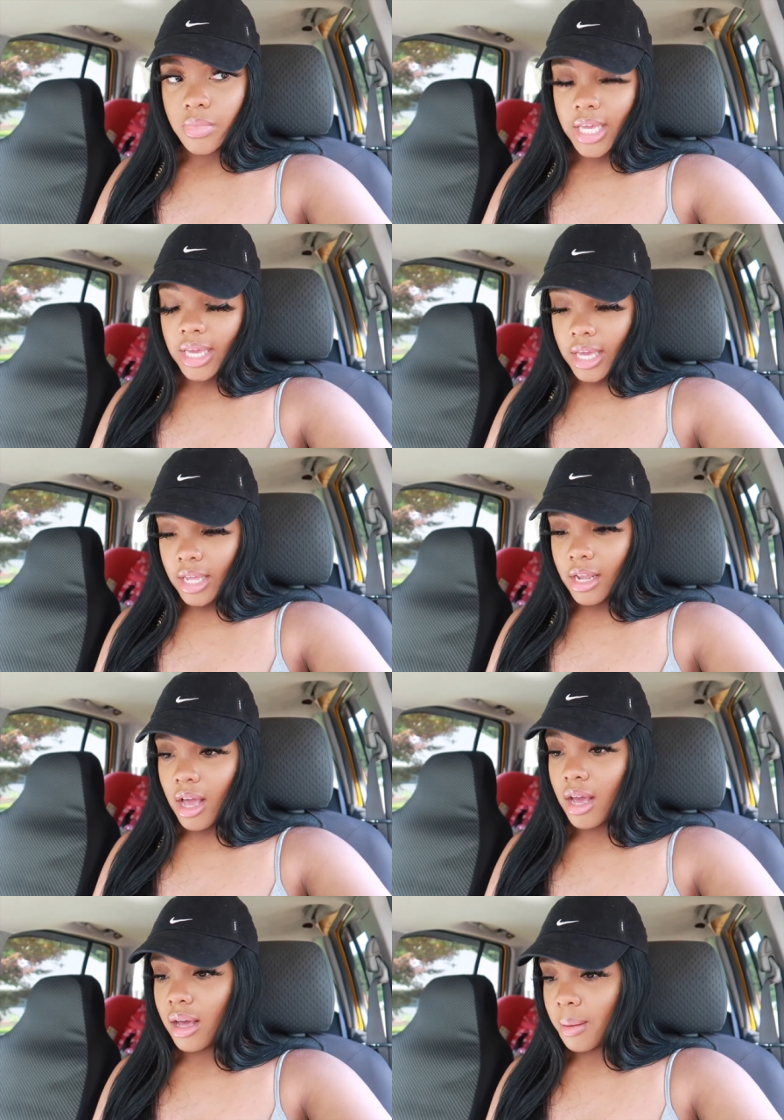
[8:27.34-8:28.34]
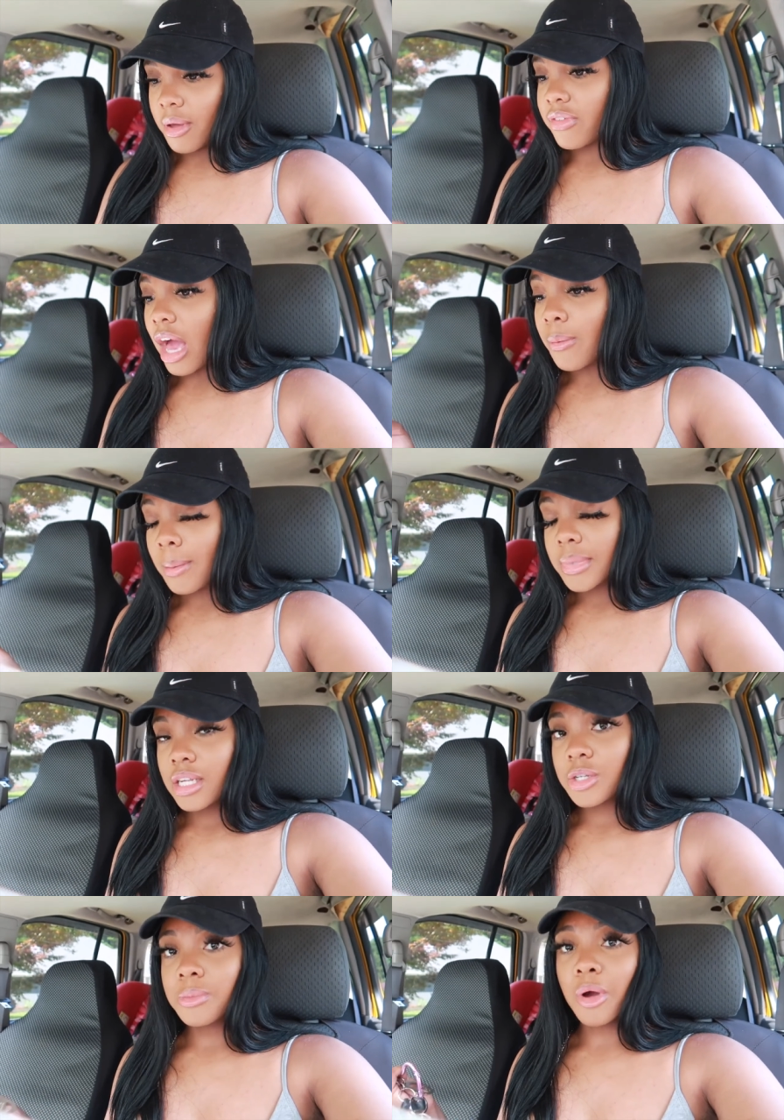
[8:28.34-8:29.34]
and um, if y'all want me
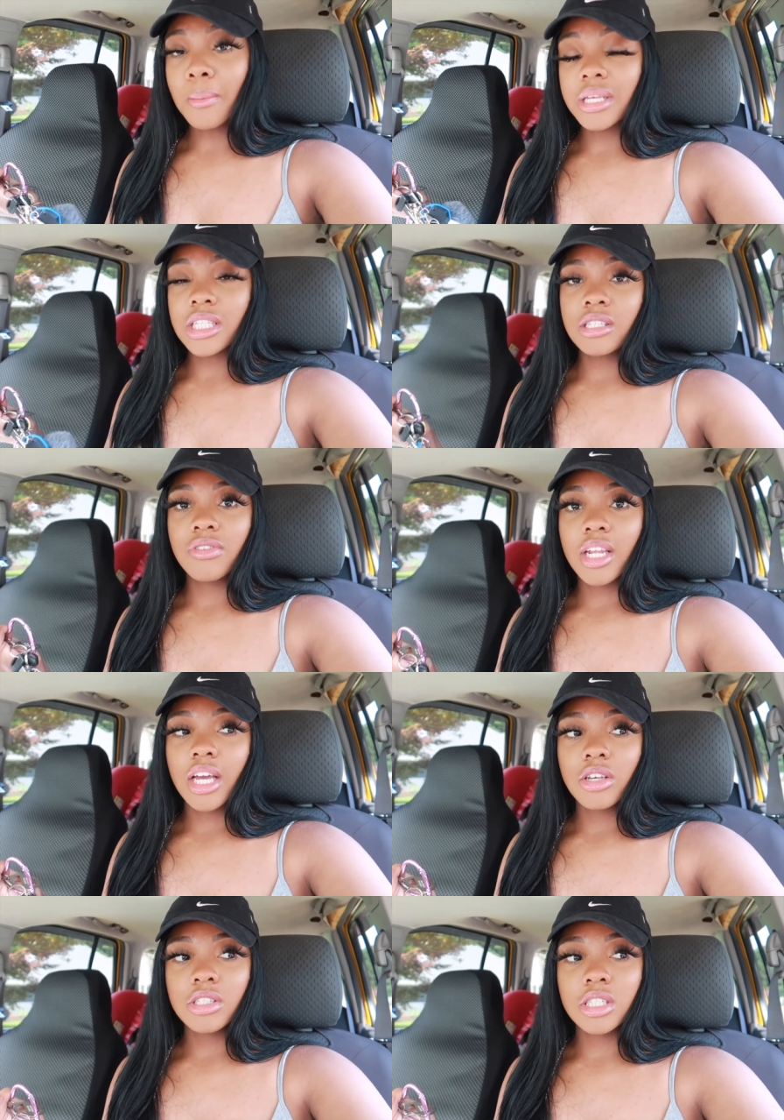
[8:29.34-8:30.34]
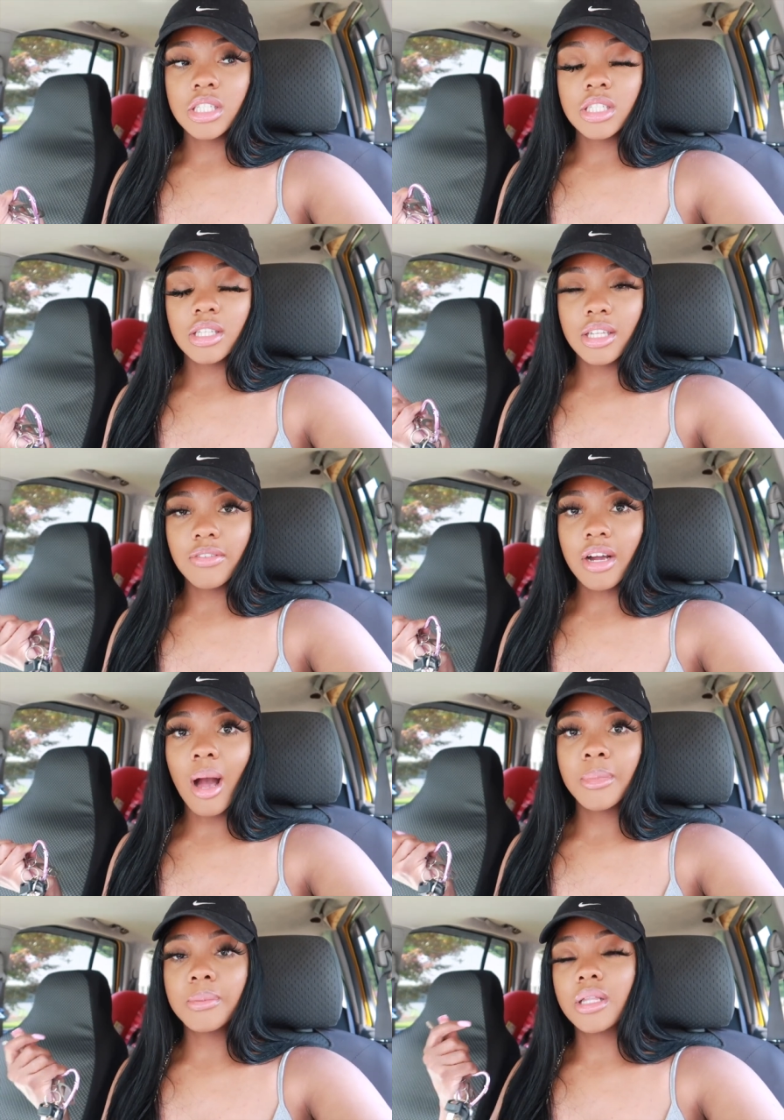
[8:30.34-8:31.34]
to do more business videos just leave a
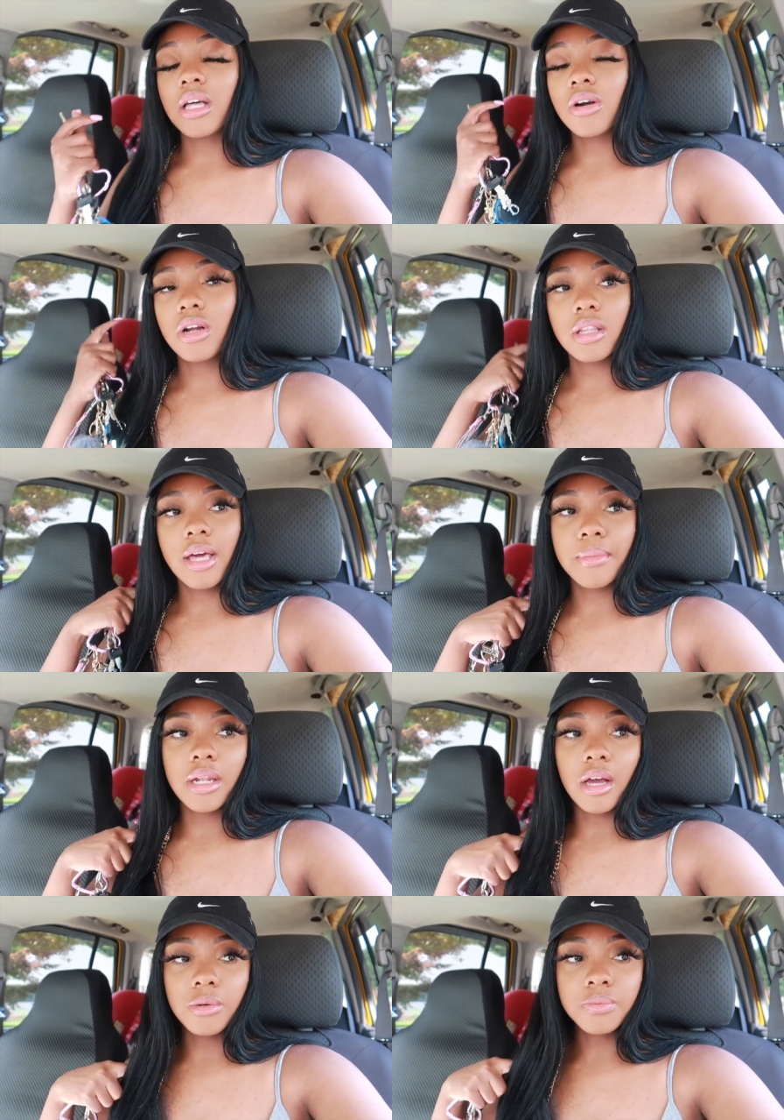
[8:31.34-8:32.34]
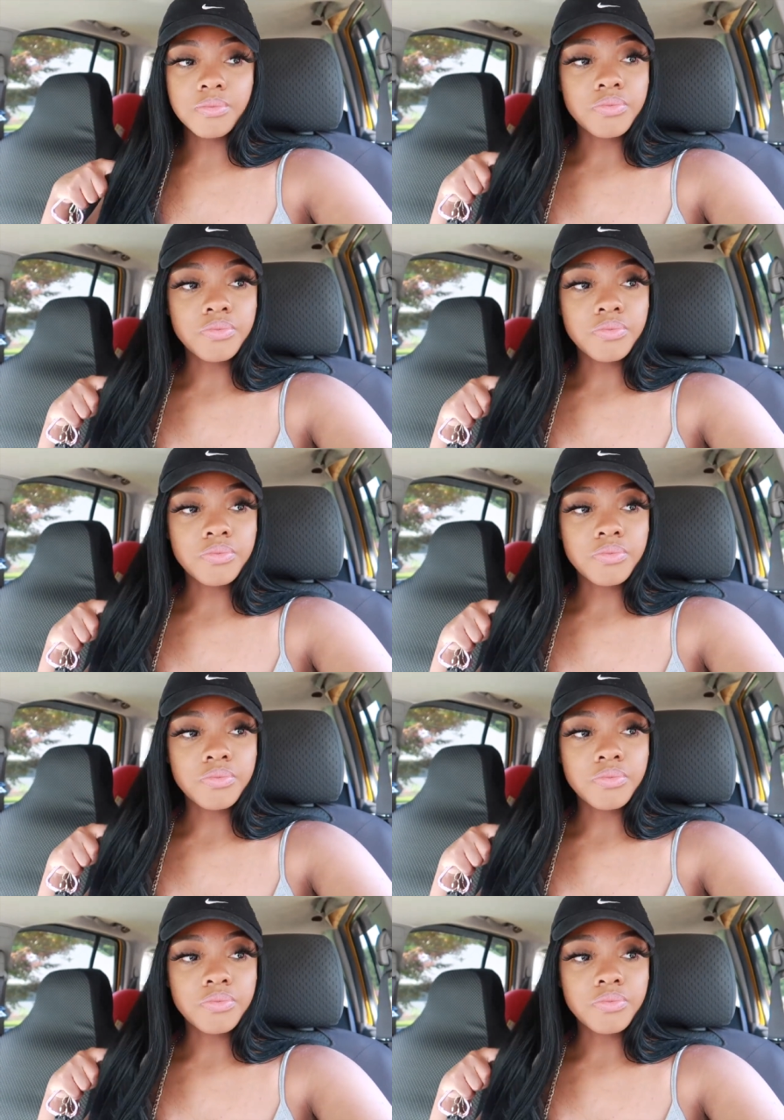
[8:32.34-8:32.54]
comment below or let me know